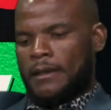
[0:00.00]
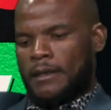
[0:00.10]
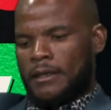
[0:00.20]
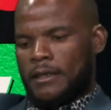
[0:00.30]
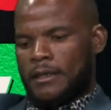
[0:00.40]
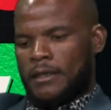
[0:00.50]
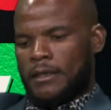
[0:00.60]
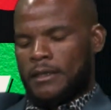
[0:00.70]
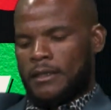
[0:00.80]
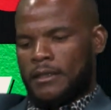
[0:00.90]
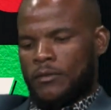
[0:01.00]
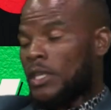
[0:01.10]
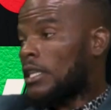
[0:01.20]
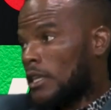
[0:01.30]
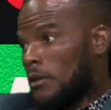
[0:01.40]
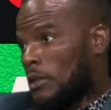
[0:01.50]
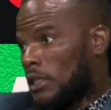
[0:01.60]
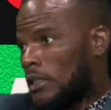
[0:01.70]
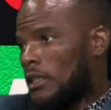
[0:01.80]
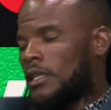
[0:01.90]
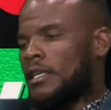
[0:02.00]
within 3 months,